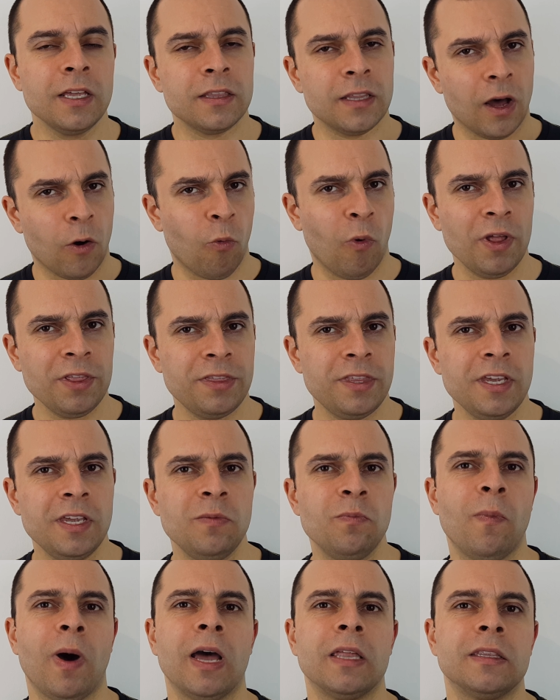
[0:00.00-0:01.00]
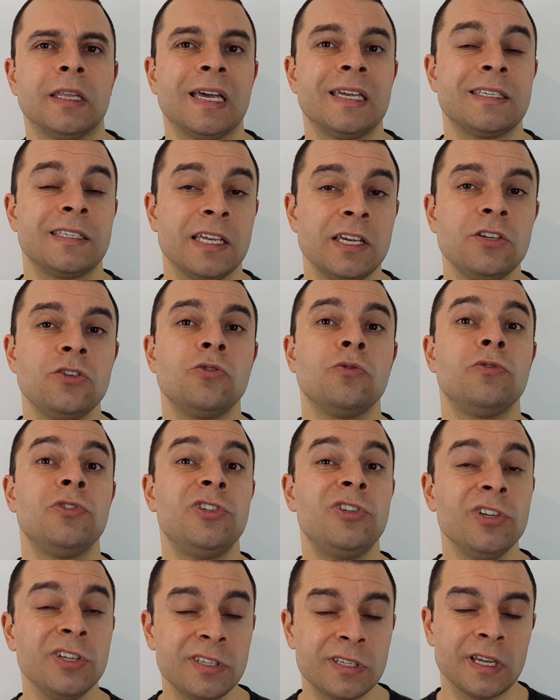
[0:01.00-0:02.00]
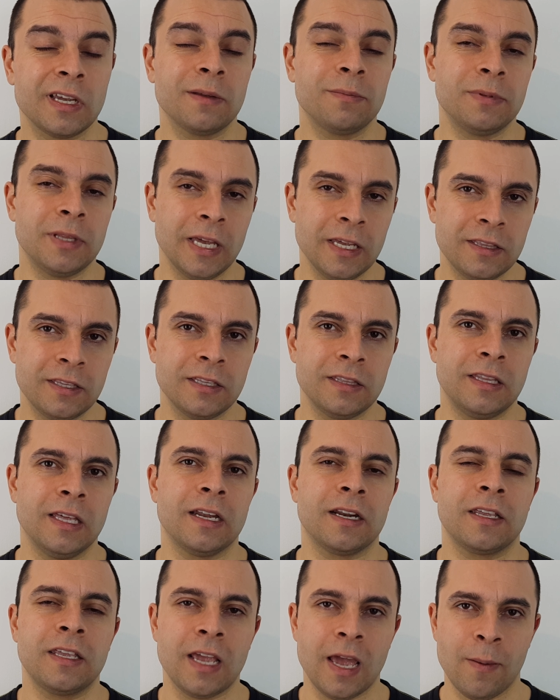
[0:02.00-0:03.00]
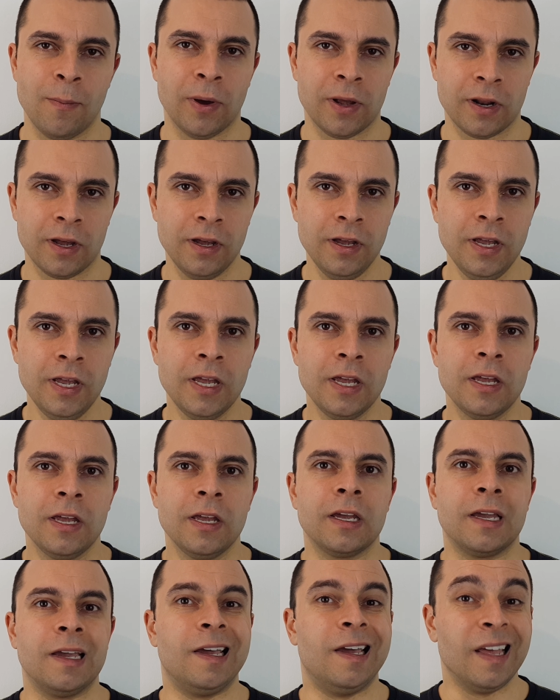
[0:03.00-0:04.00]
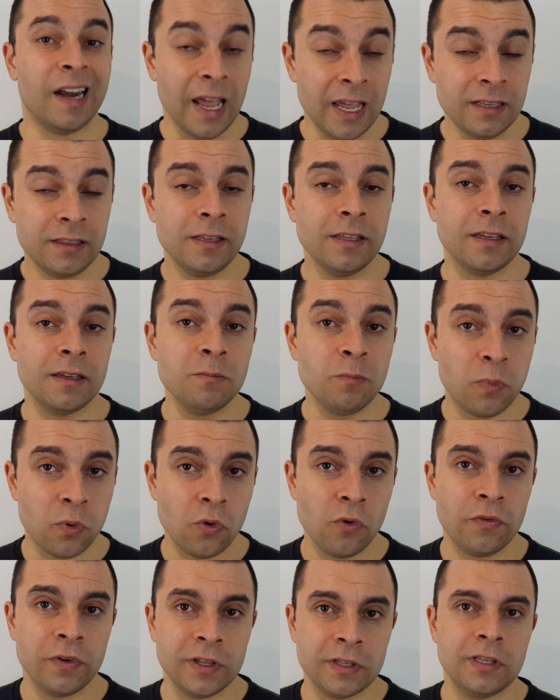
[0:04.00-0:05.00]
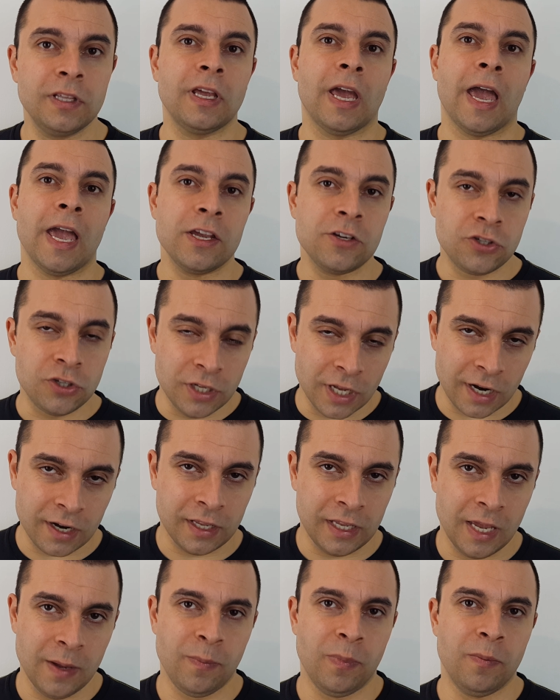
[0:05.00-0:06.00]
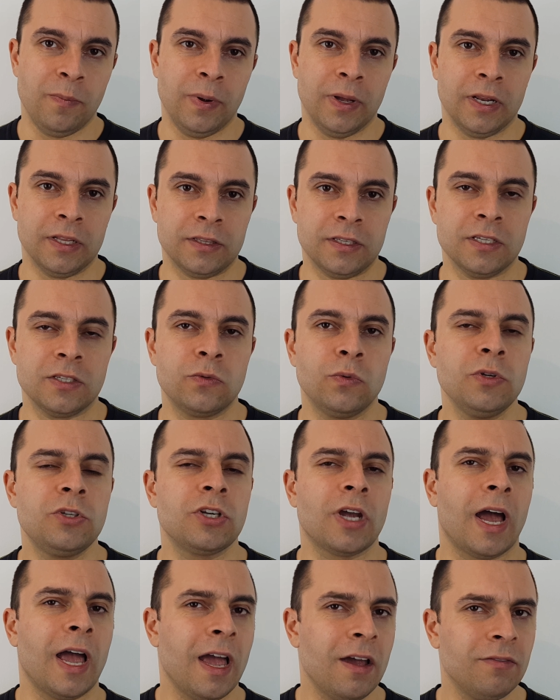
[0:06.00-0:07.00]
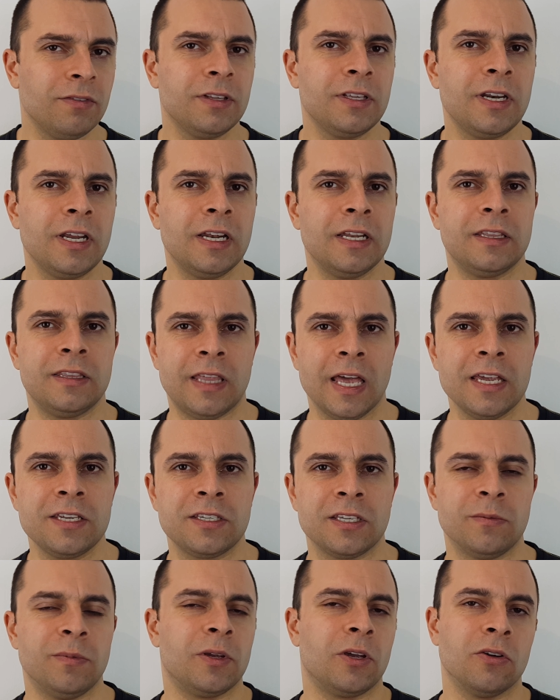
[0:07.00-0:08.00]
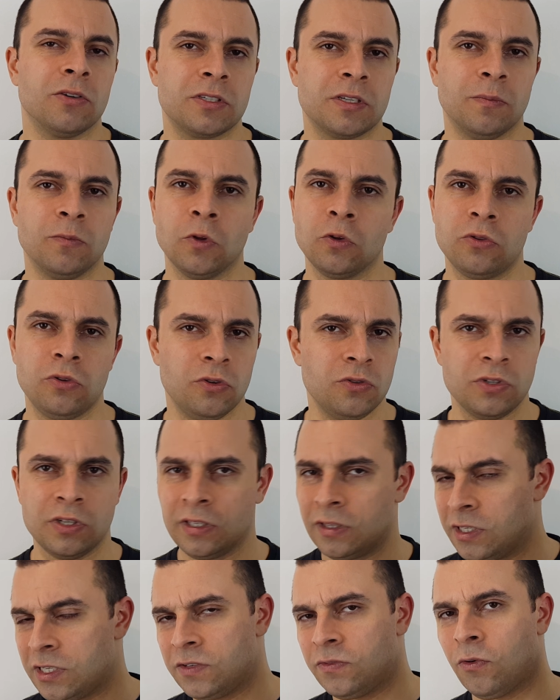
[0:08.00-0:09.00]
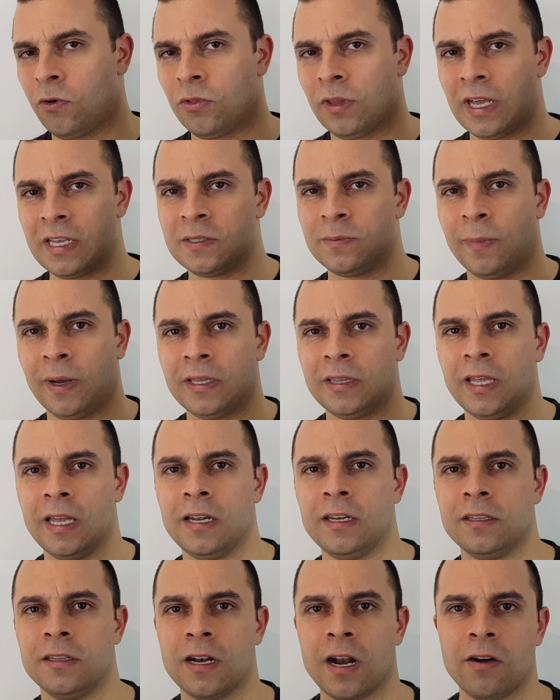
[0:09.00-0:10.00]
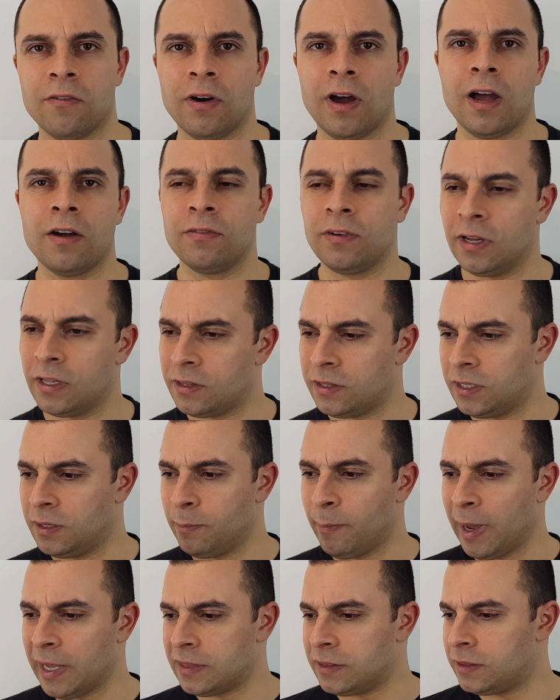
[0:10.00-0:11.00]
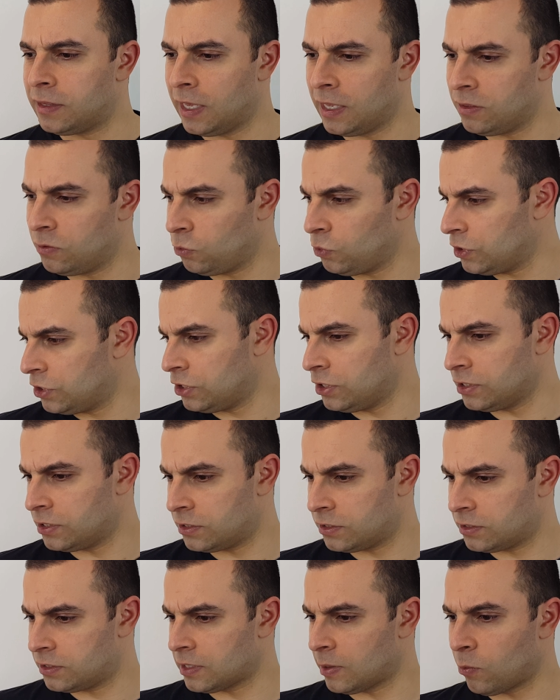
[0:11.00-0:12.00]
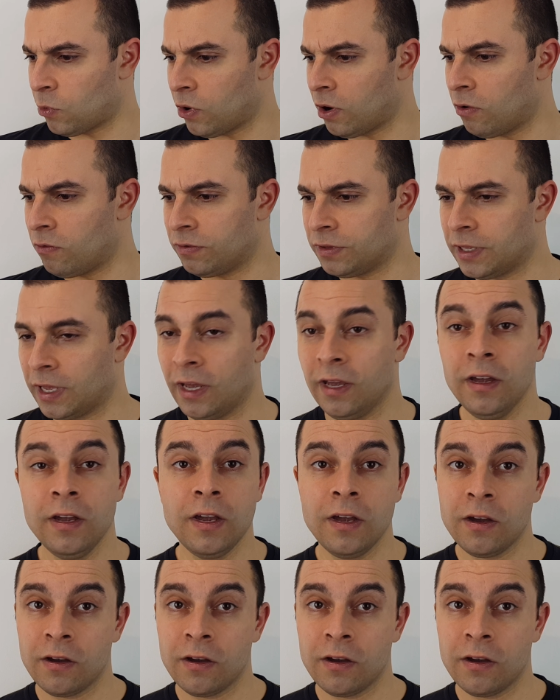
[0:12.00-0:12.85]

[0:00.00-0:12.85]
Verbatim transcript: Now one thing in mind, Essential just updated their camera, greatly improving the HDR capabilities, which I haven't really tested because I'm not using this phone as my daily driver. I've got the Mate 10, which is somewhere over there.